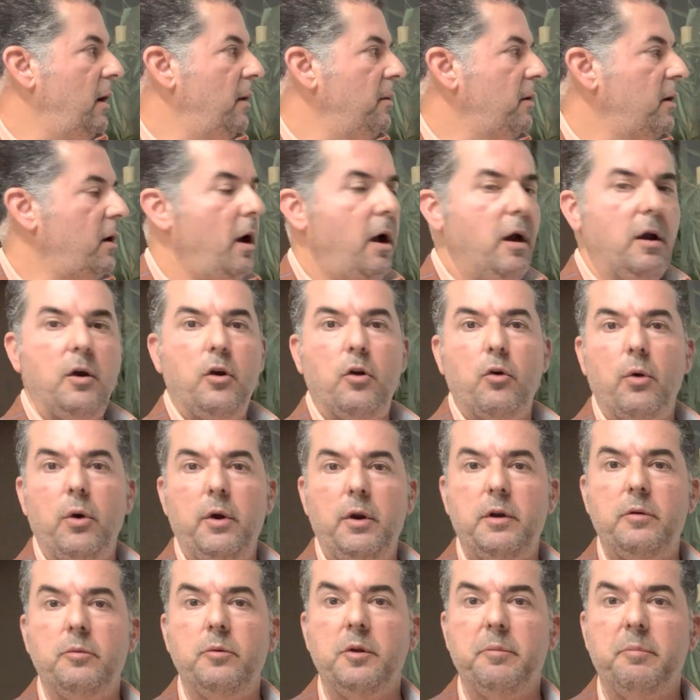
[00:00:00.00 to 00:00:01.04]

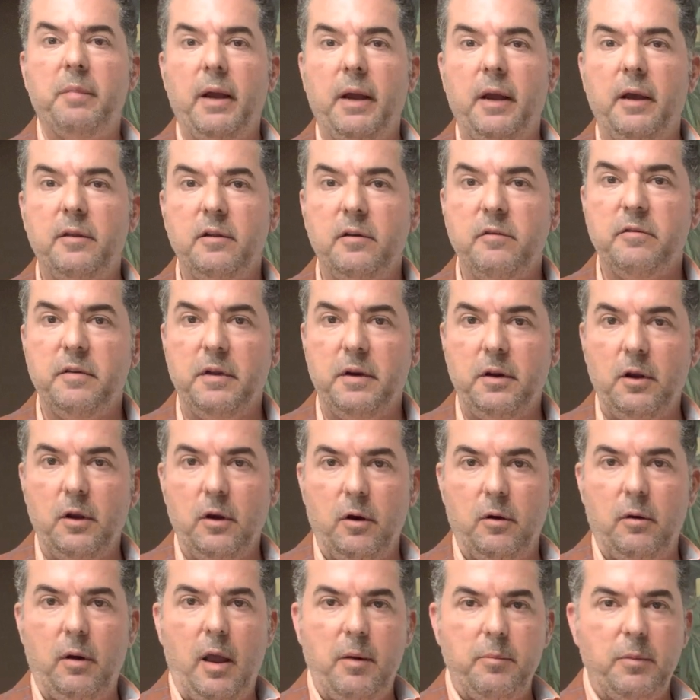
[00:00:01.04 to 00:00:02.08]
congruent with my other
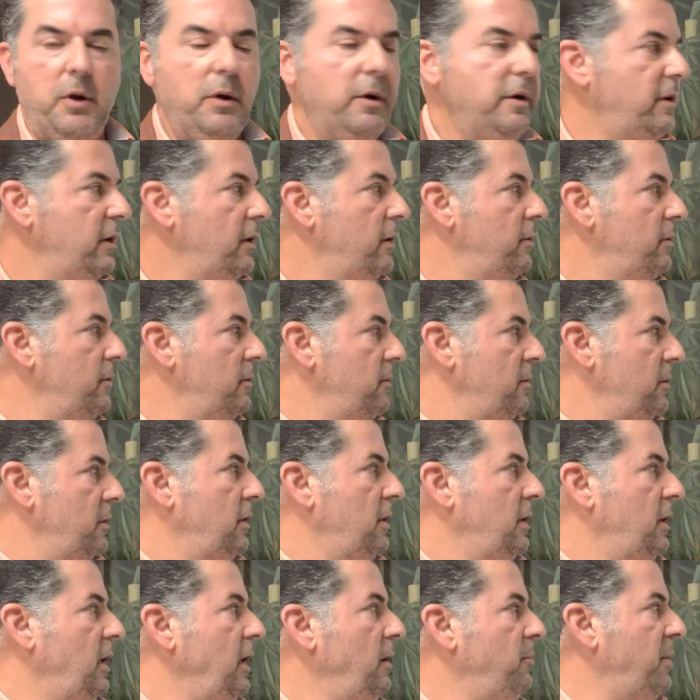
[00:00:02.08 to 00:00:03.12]
video, I'm going to
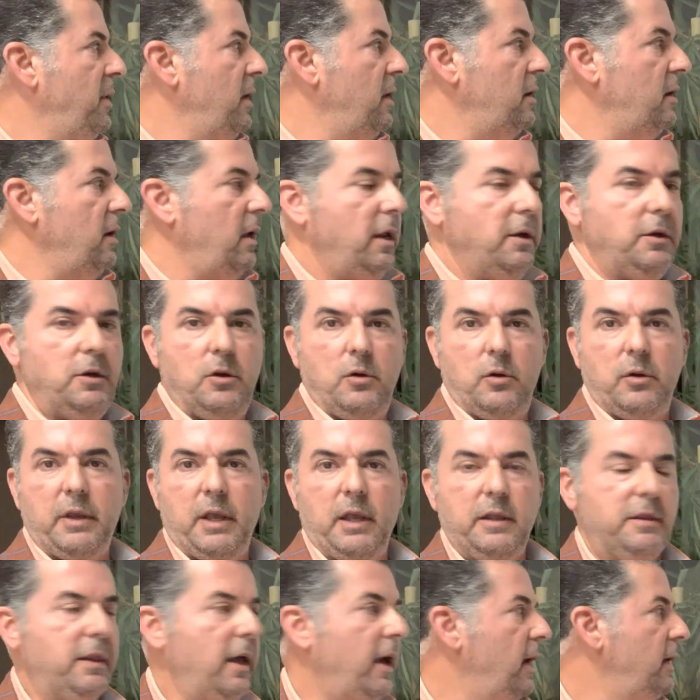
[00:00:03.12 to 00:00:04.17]
keep it and you'll
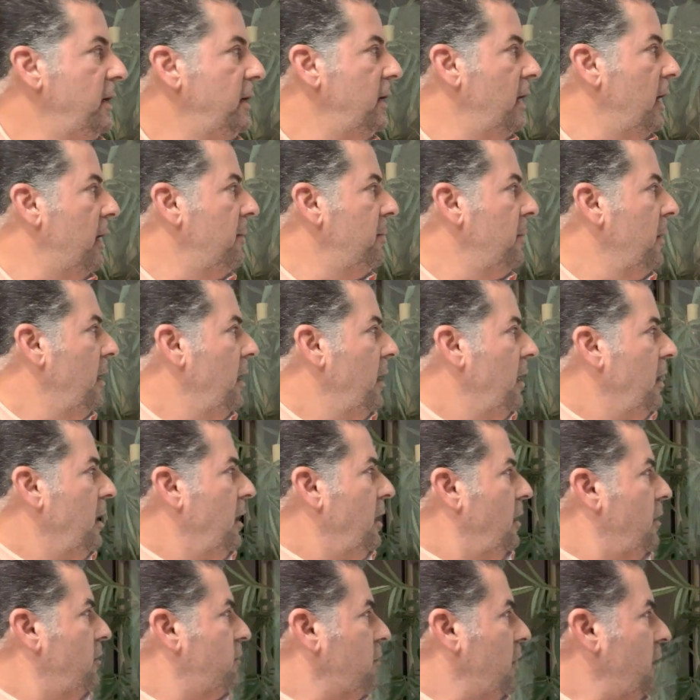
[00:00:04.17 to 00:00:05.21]
get the idea.
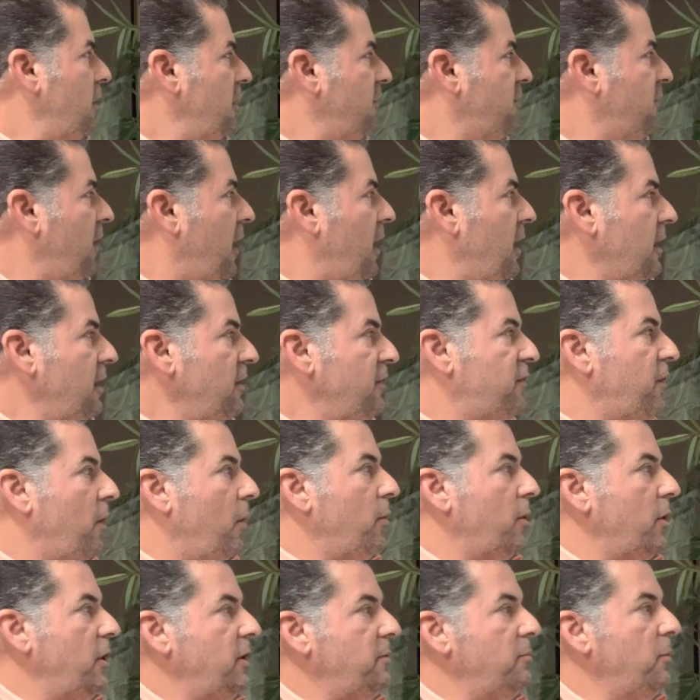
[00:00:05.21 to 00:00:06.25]
So if on a
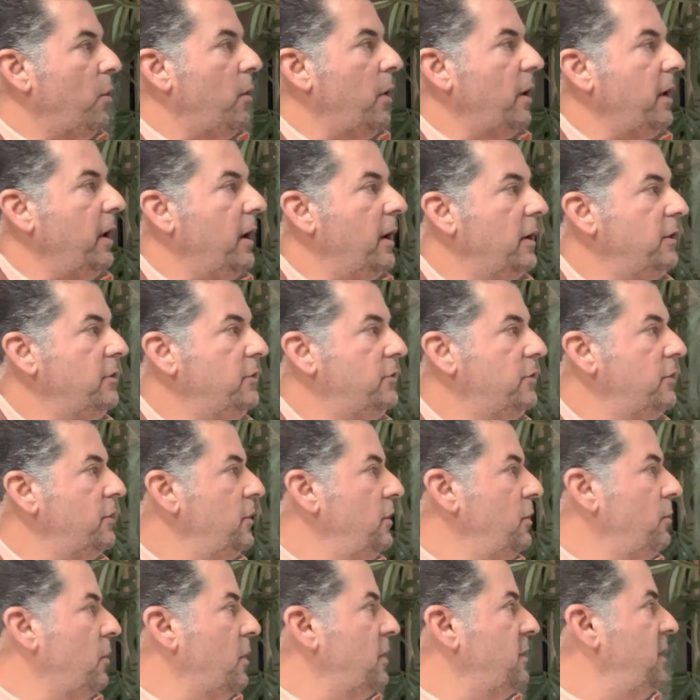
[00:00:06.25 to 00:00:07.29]
forward mortgage
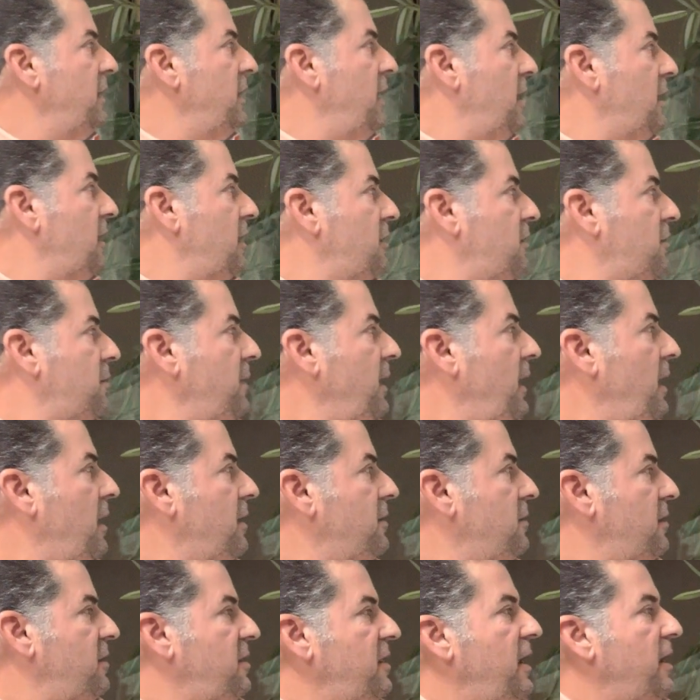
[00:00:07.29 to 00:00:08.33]
you were to get a
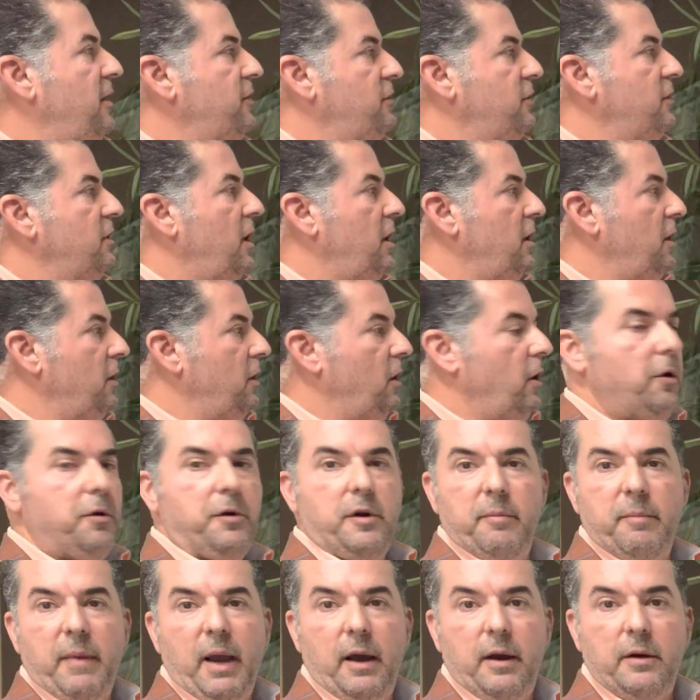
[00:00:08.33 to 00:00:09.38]
$300,000 loan
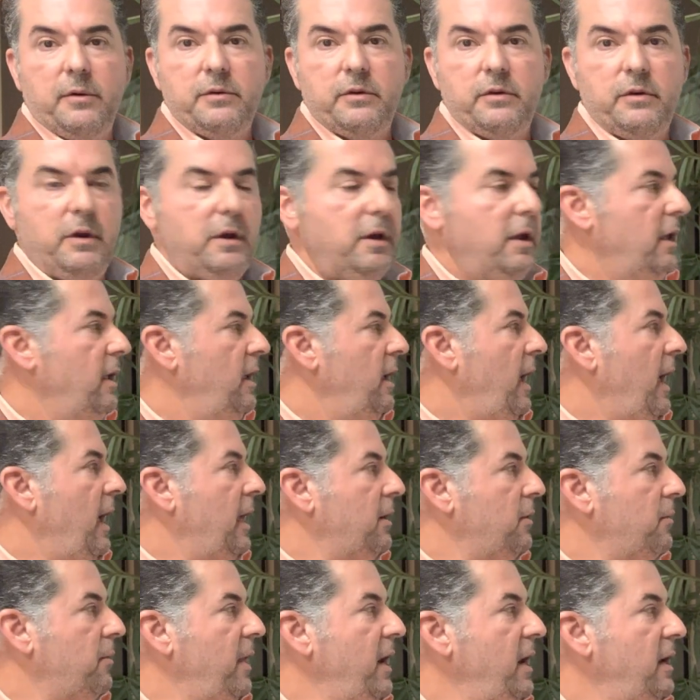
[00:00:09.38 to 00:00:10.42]
amount
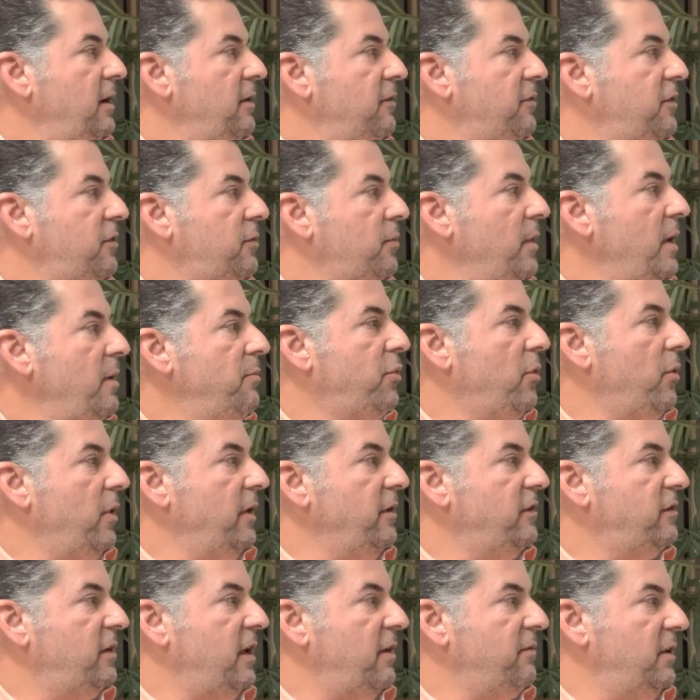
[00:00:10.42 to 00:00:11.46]
at a rate of
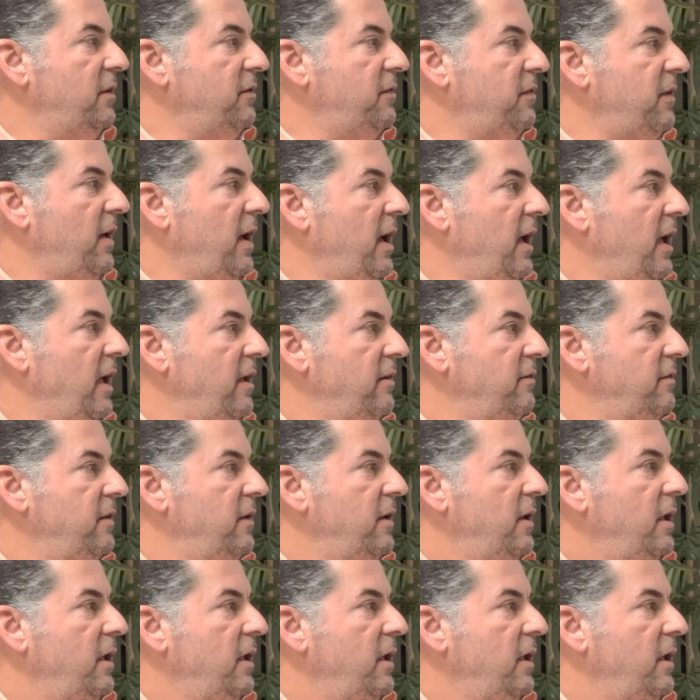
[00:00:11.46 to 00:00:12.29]
3.75,